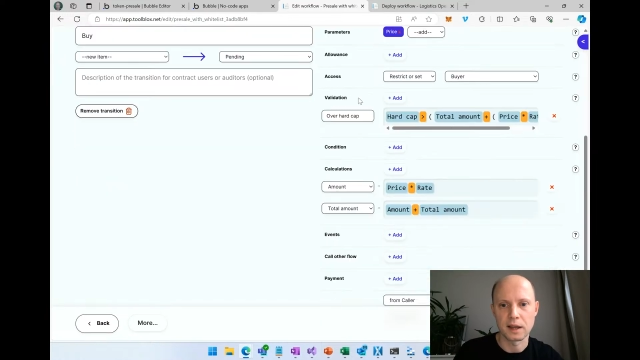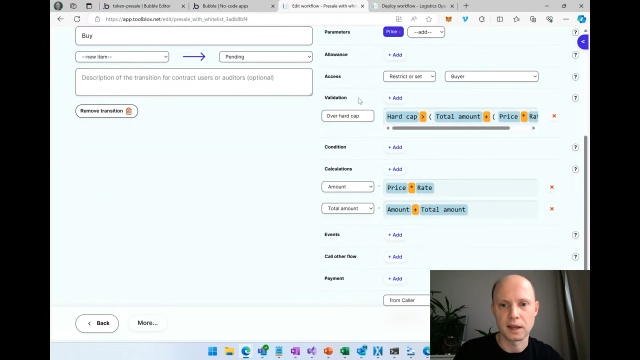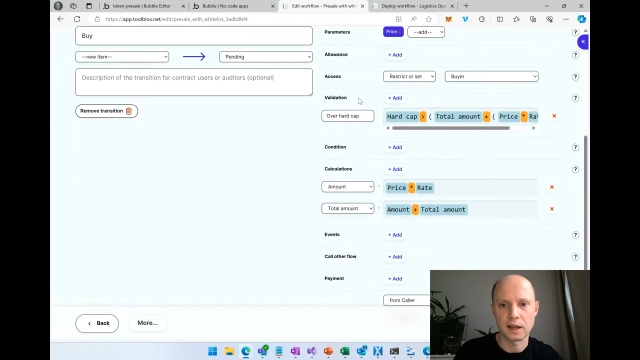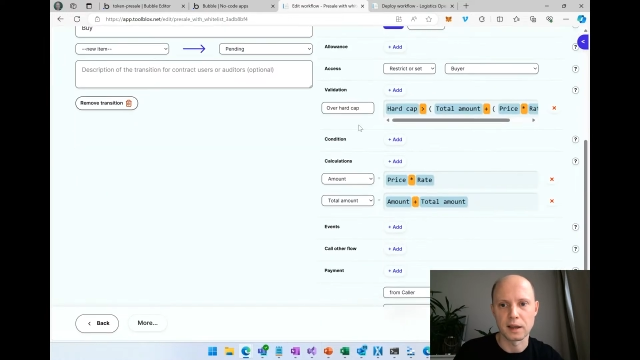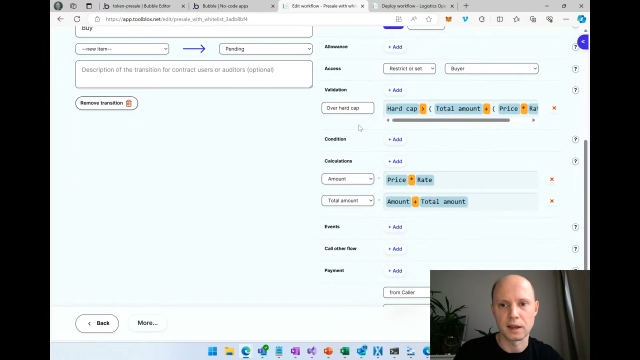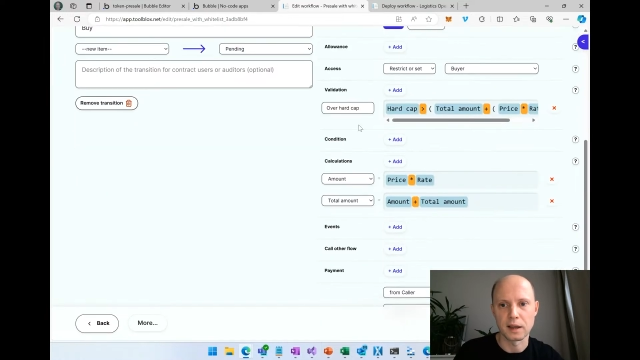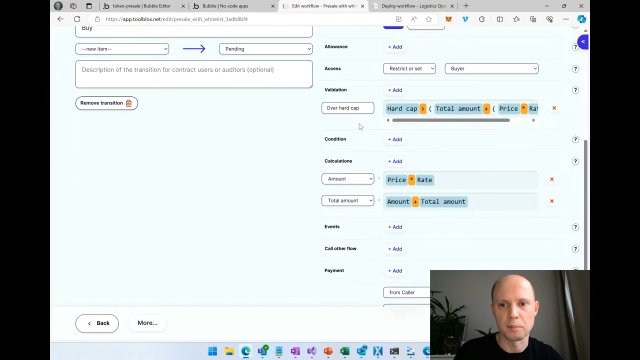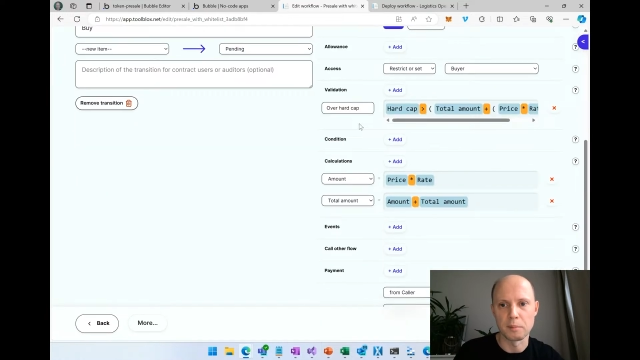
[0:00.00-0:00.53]

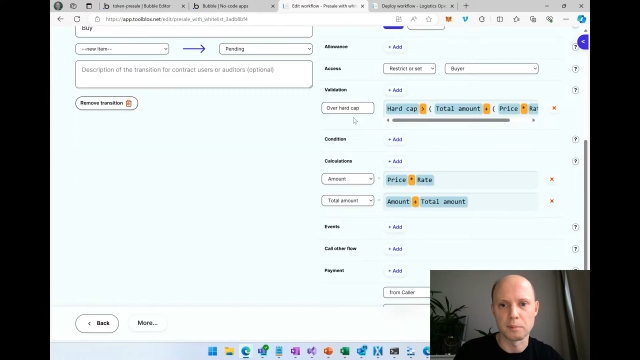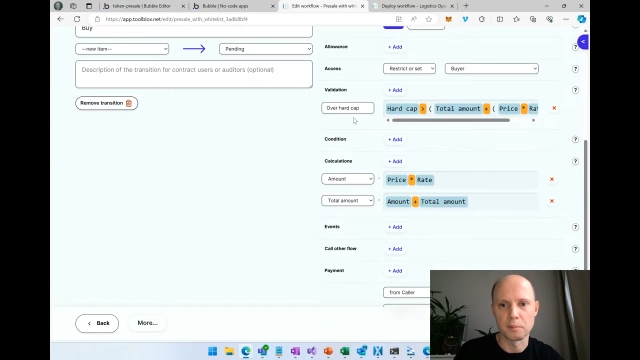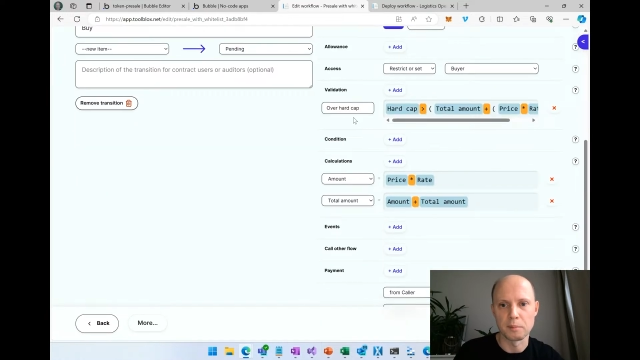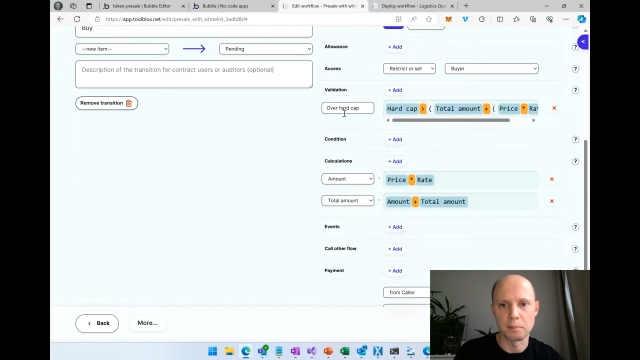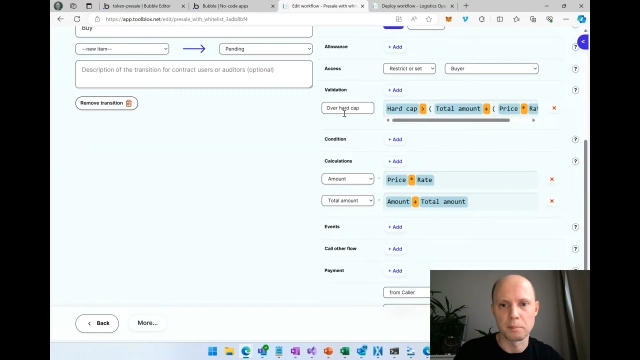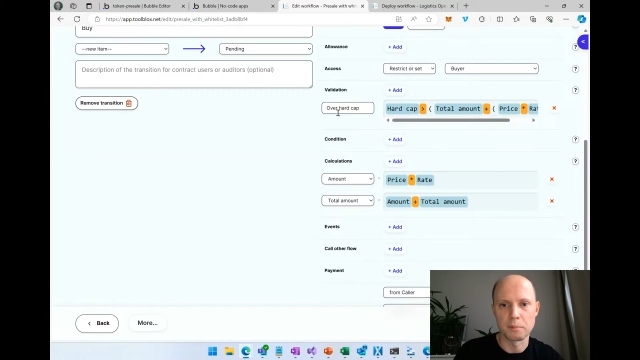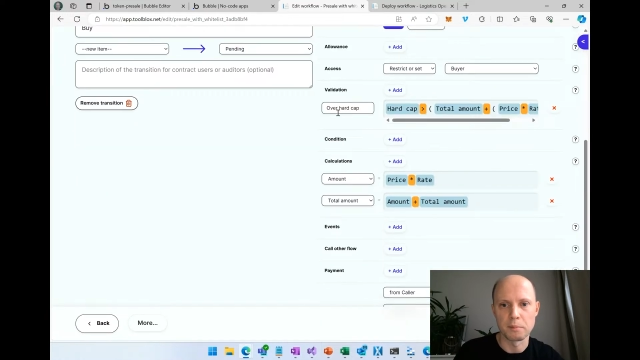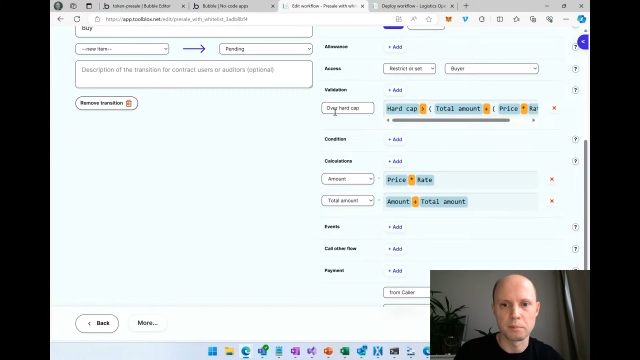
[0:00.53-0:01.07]

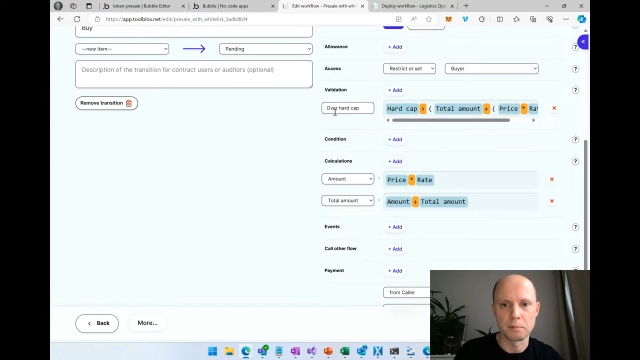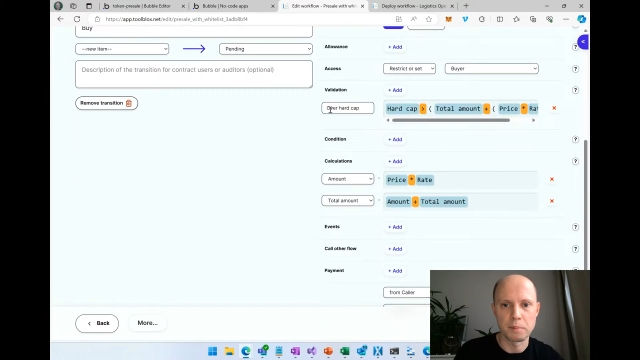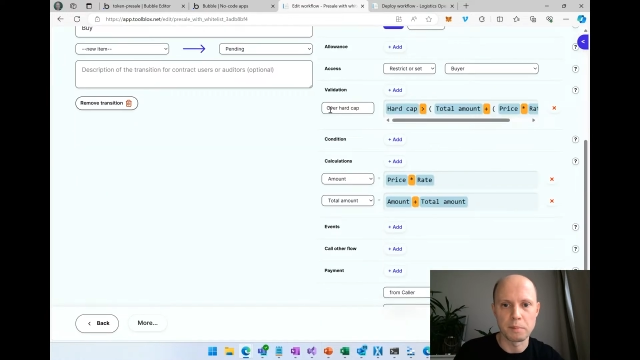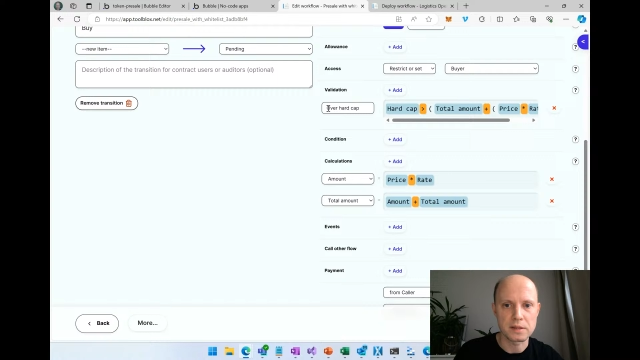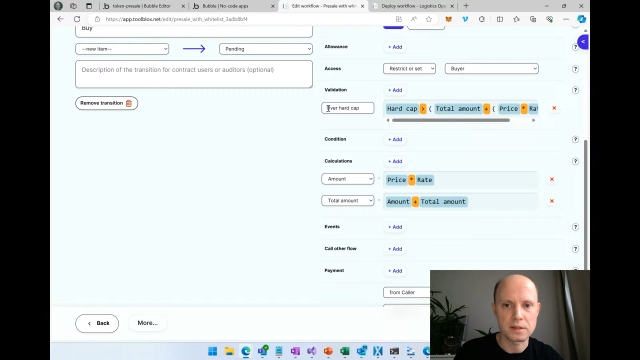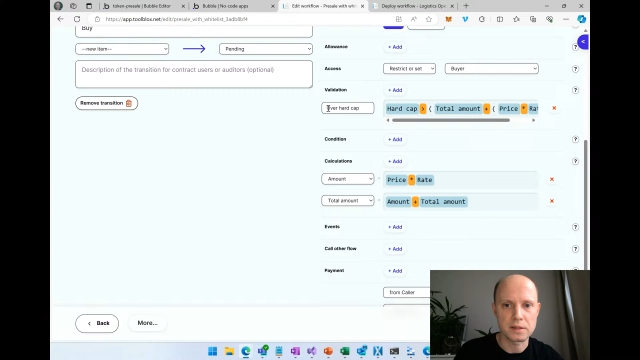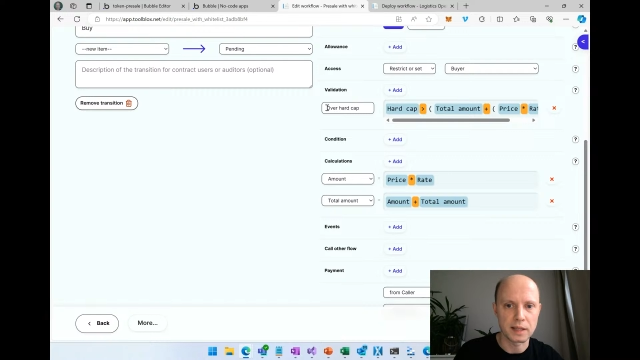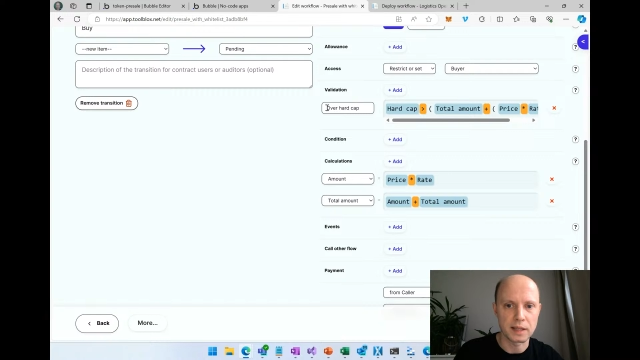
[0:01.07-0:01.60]

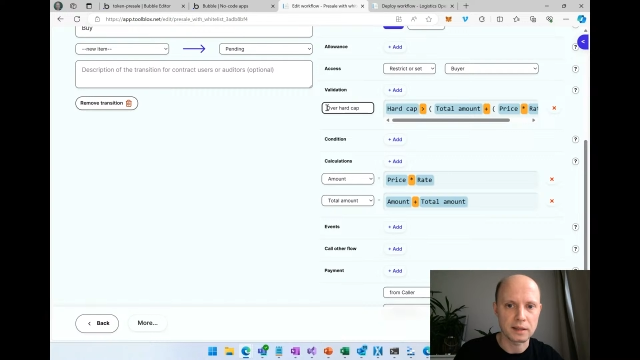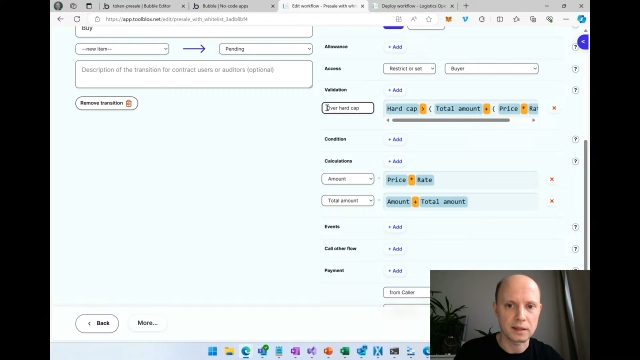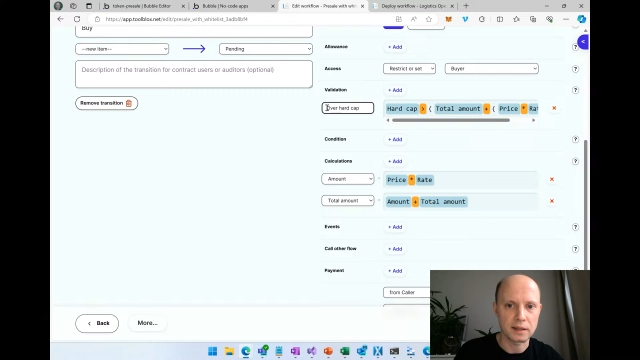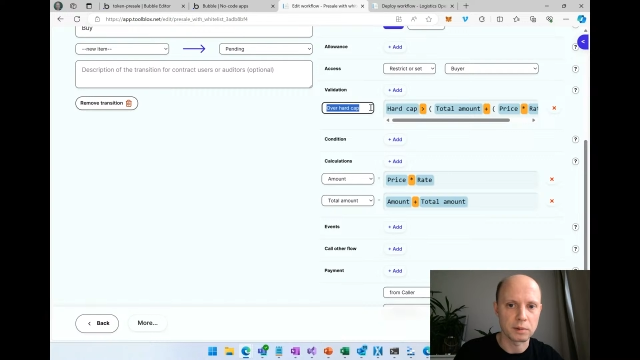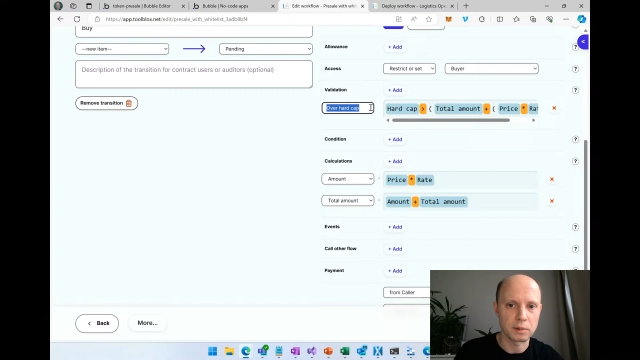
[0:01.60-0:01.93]
Based on that,